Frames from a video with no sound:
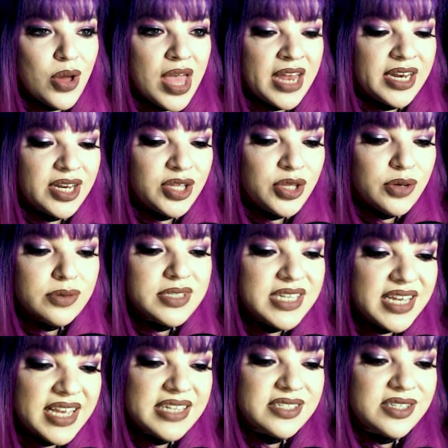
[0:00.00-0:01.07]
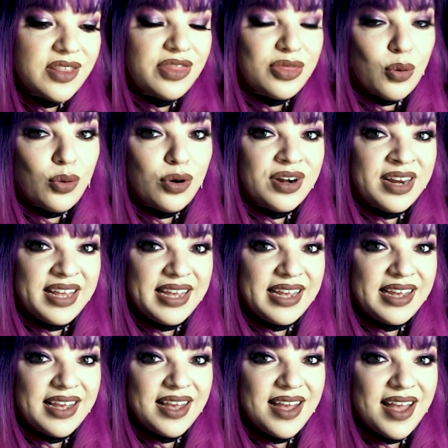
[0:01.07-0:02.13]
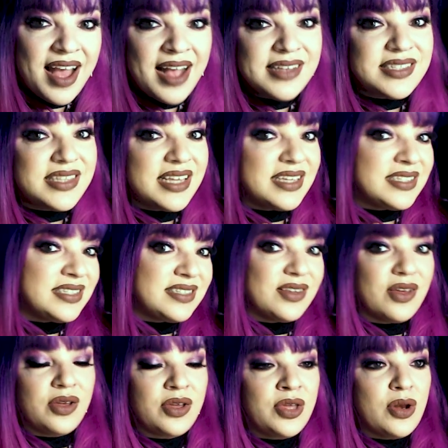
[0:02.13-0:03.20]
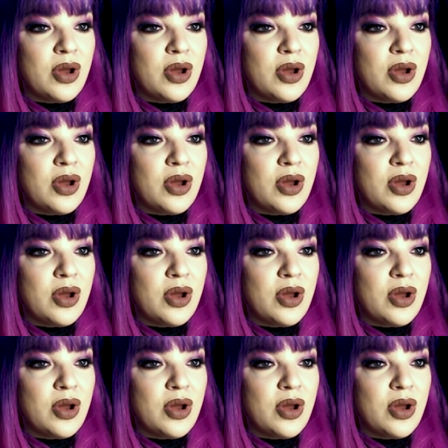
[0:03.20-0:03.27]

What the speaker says: and using his authority as this,